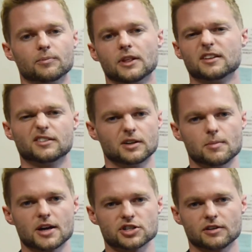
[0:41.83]
This is an
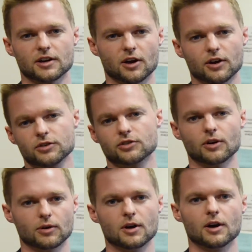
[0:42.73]
imaginary car,
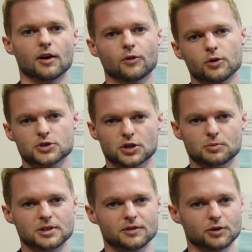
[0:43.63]
so of course it could
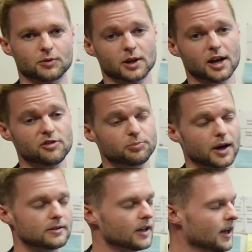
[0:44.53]
be different in real life. But